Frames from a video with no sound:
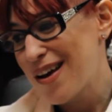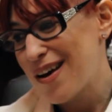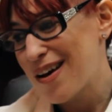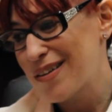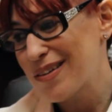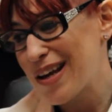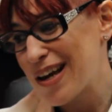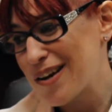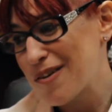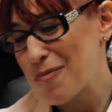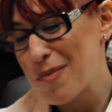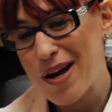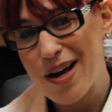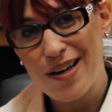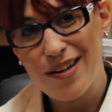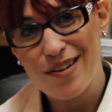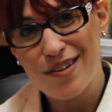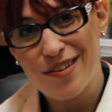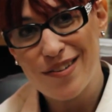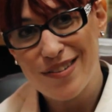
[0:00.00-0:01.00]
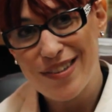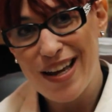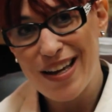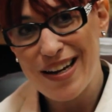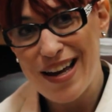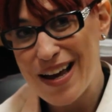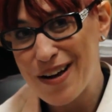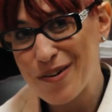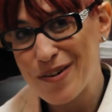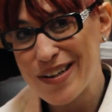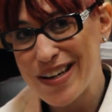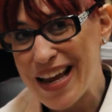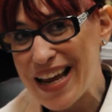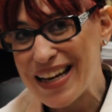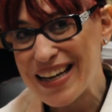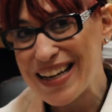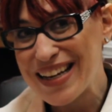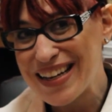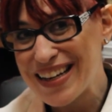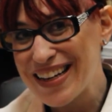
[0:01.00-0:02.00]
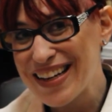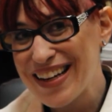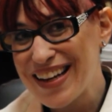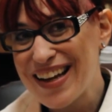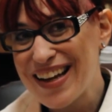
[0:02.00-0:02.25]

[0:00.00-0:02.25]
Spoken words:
A lot of mine are kind of outdated.